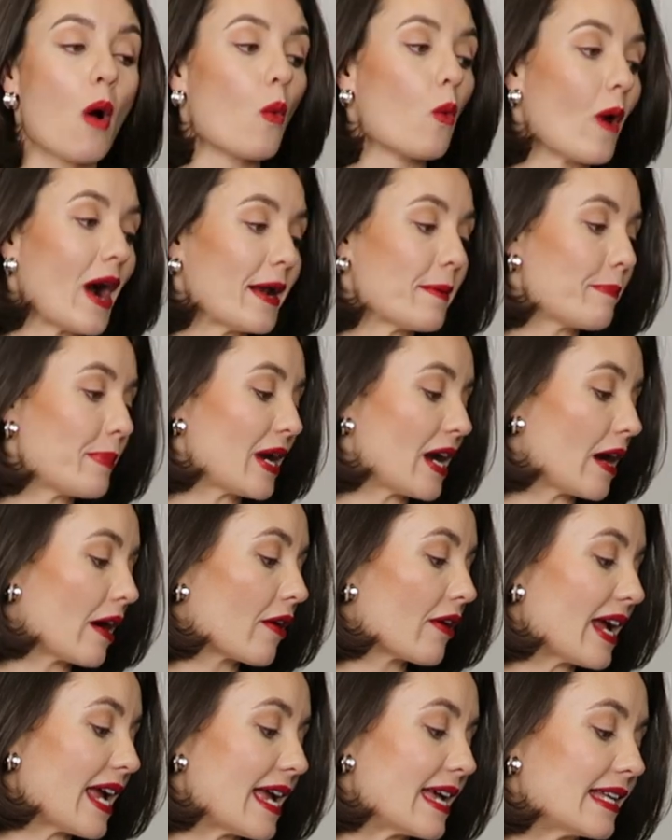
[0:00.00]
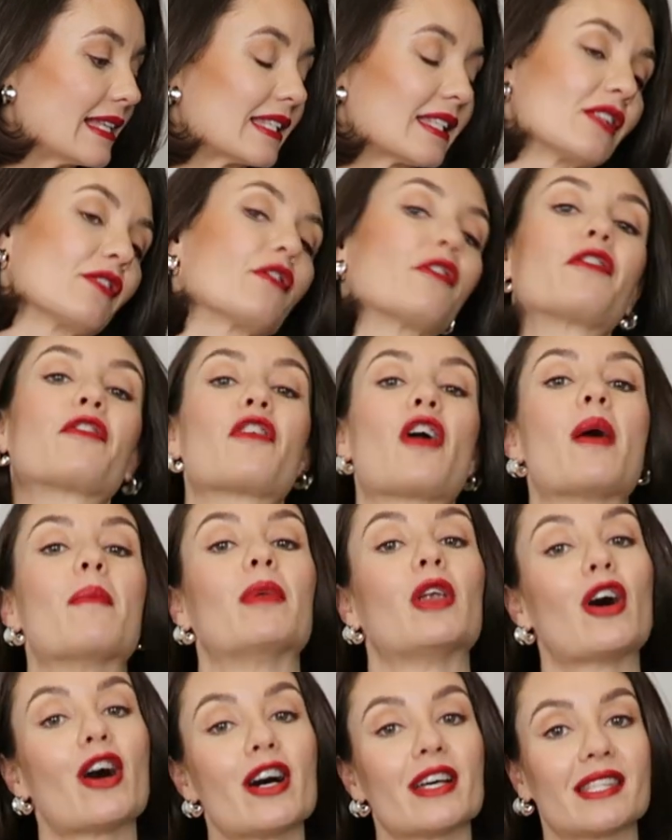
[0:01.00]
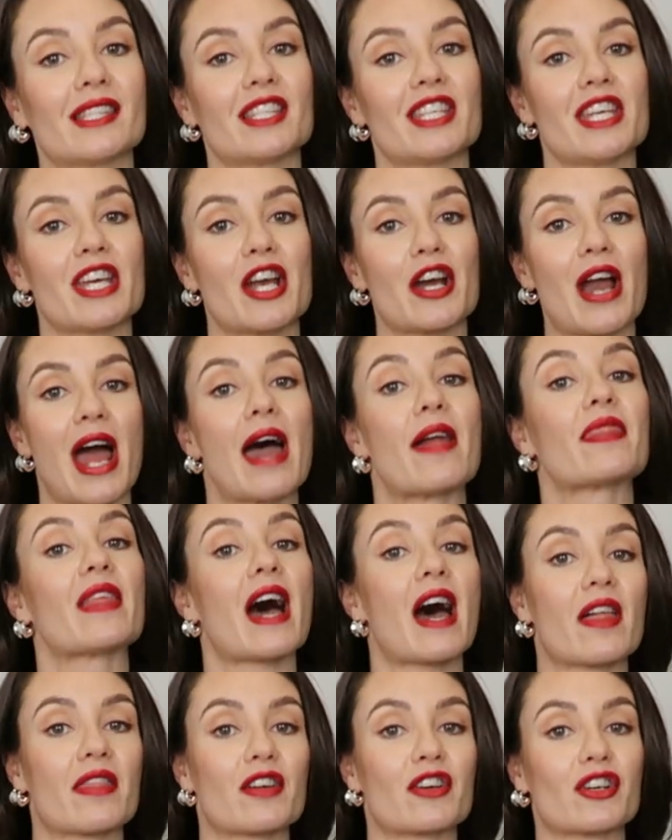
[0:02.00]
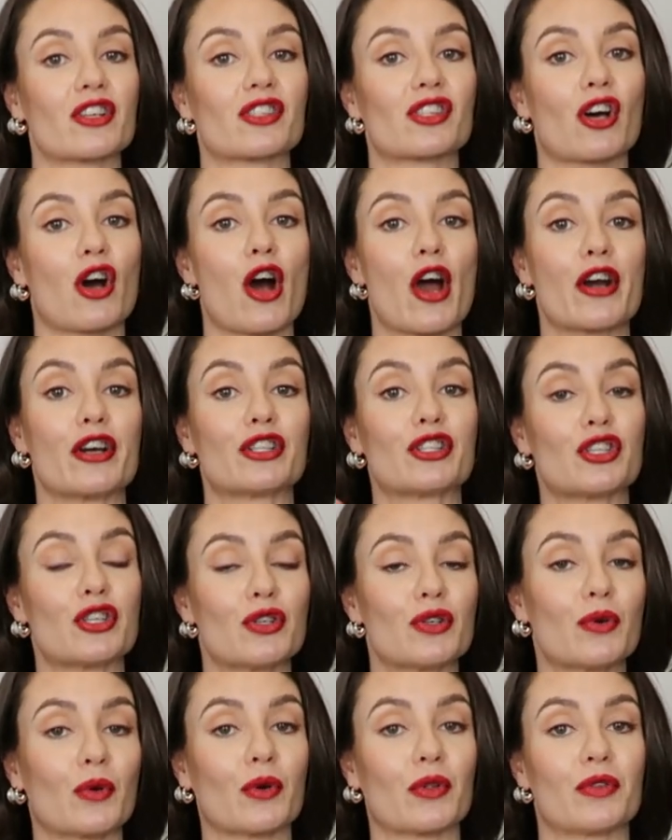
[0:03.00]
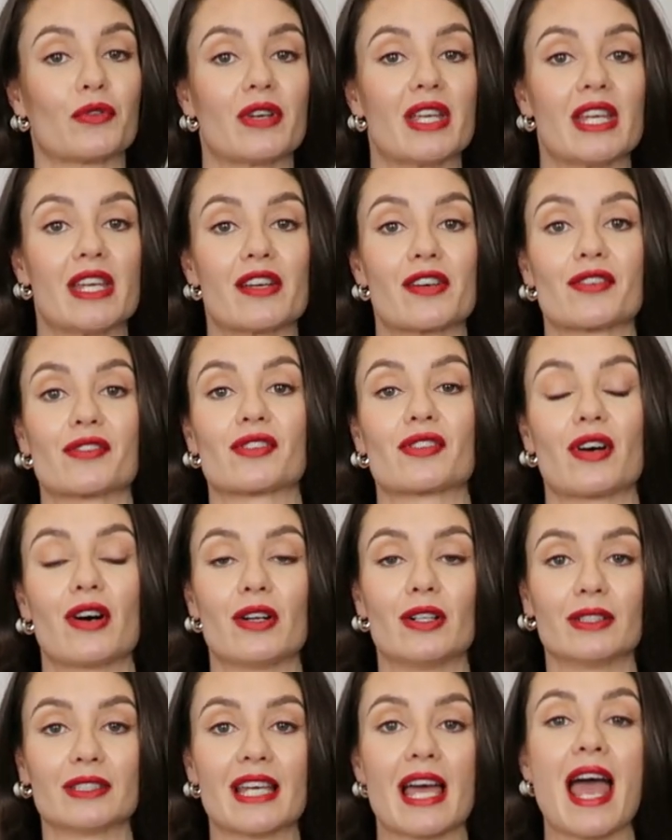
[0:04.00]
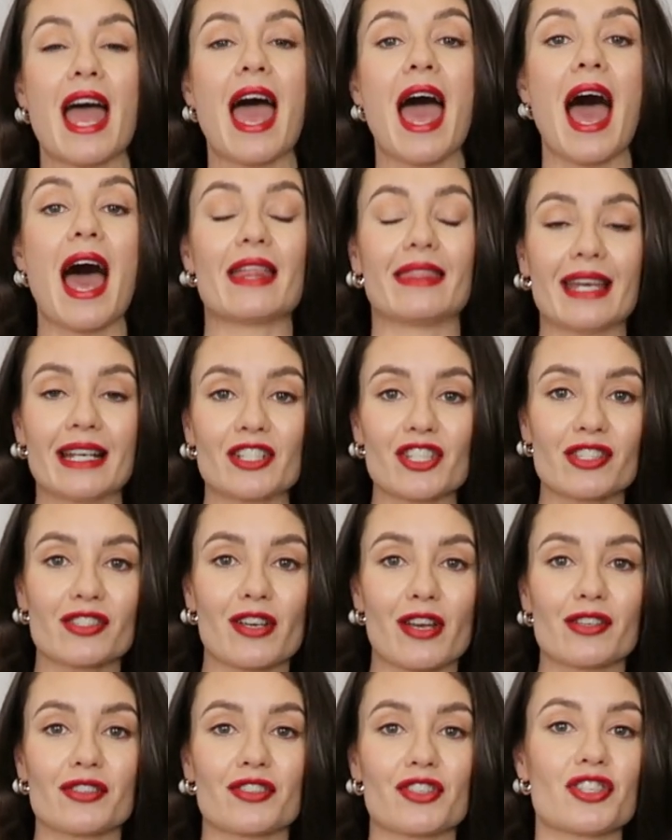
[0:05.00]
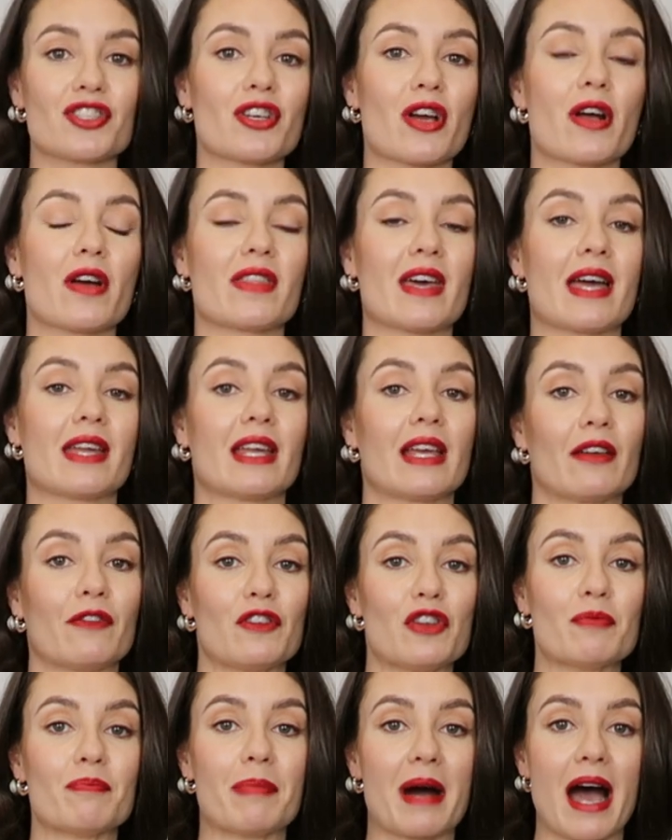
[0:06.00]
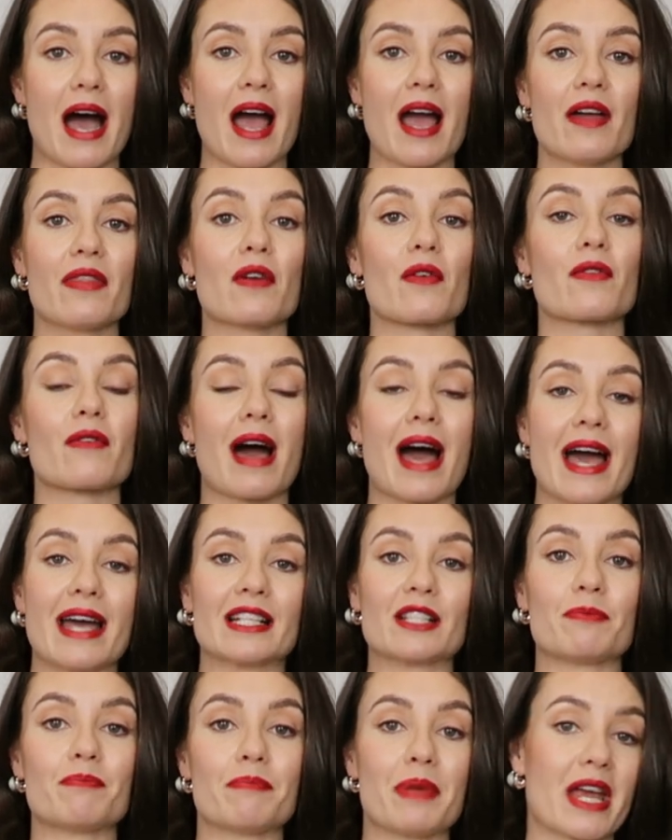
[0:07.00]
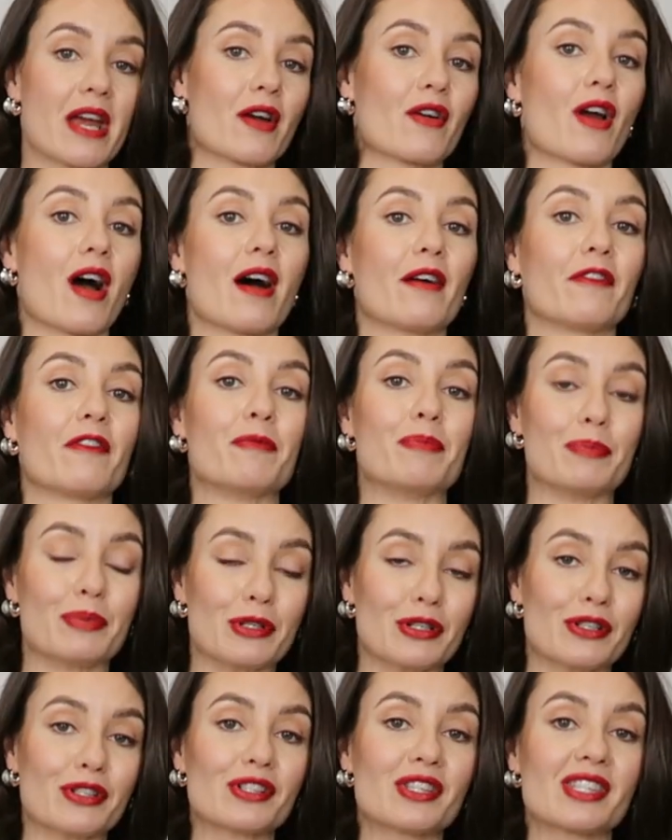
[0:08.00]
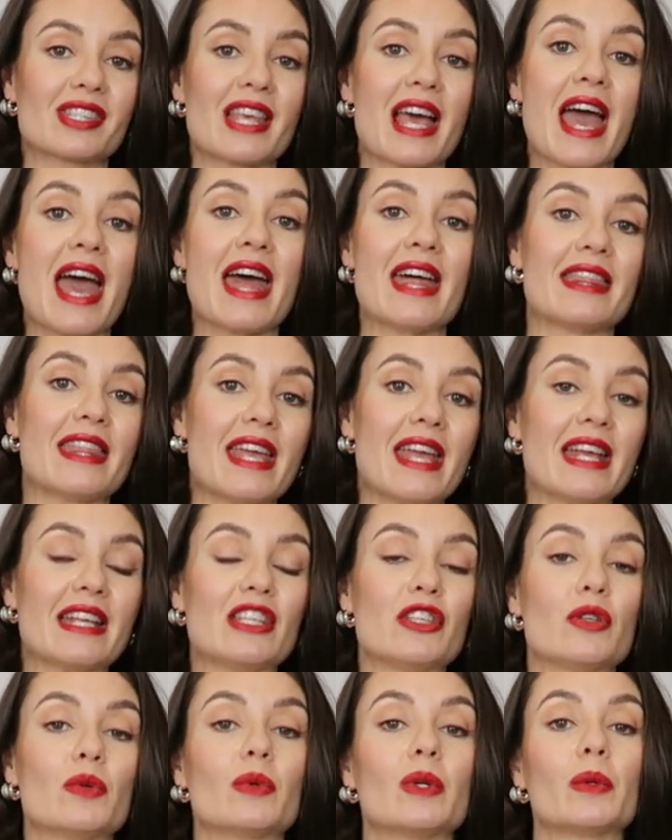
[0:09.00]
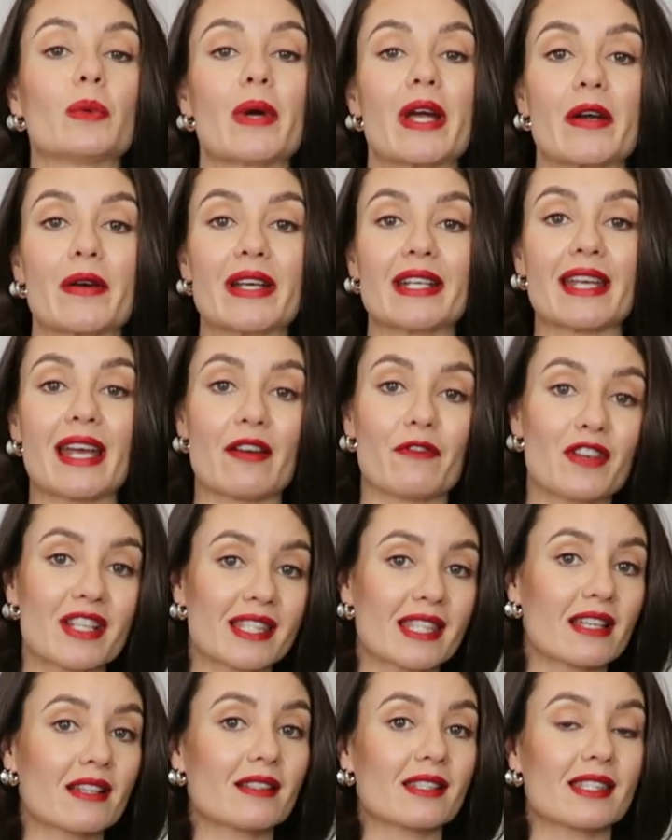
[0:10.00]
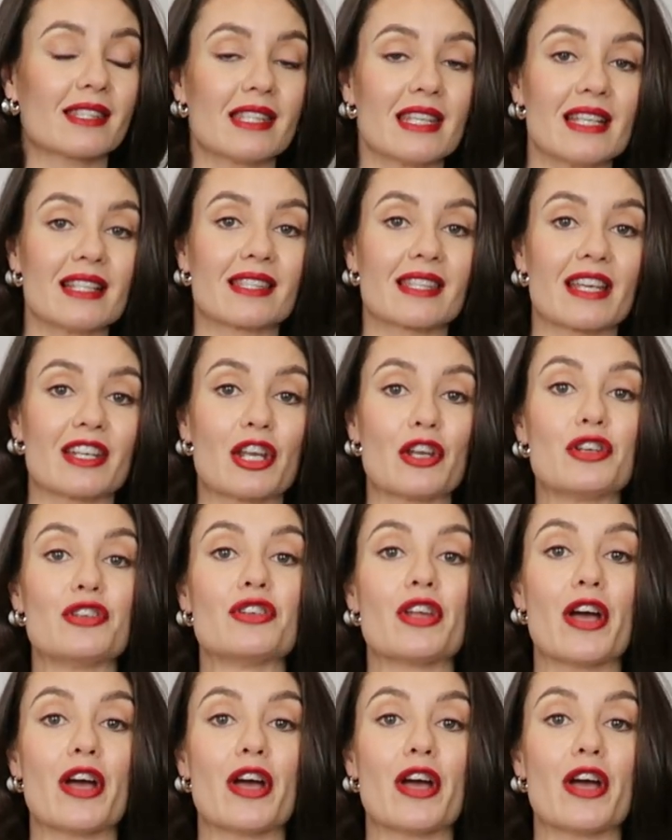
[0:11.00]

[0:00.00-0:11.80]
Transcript: One pair is from last year and the others are 2 or 3 years old, and that just goes to show that if you buy the right pair of boots, then you will wear it every single season.